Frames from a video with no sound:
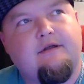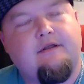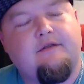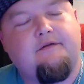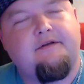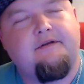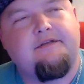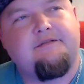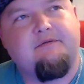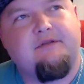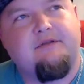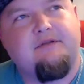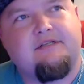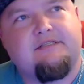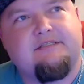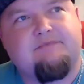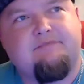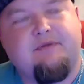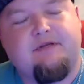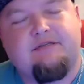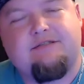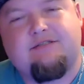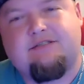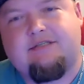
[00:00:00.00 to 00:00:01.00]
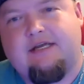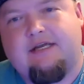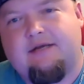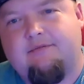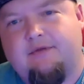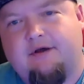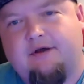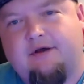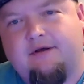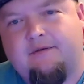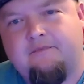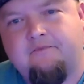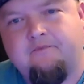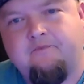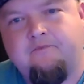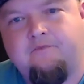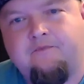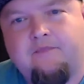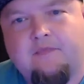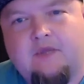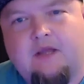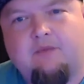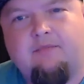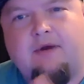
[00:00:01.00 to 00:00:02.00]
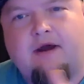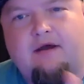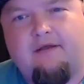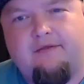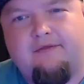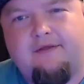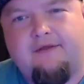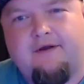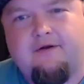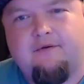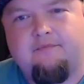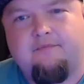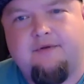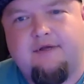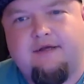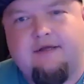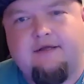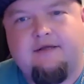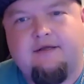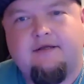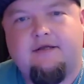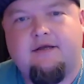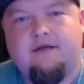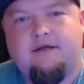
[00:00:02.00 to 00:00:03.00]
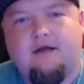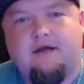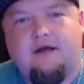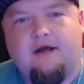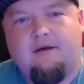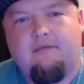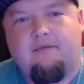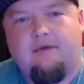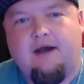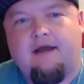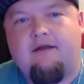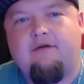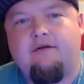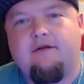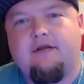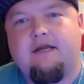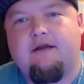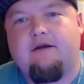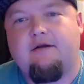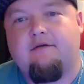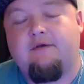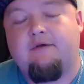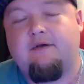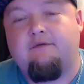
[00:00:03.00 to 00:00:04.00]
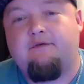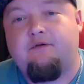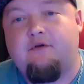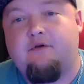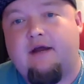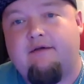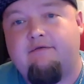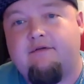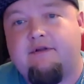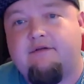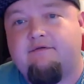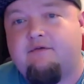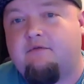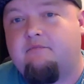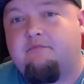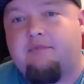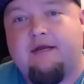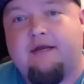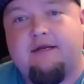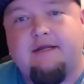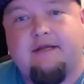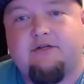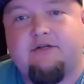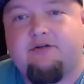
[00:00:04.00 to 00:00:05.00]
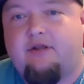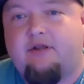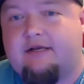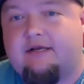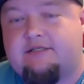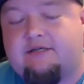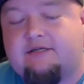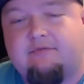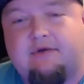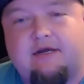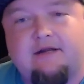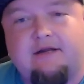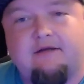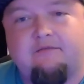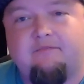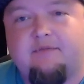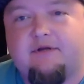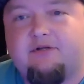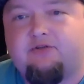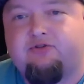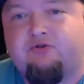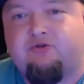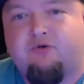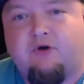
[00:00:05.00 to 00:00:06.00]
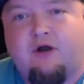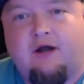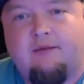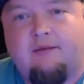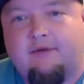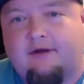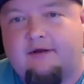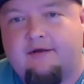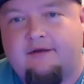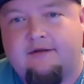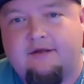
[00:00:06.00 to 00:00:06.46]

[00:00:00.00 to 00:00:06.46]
There used to be like this big stigma about therapy. Um, I don't care if you haven't even been in like some kind of big trauma.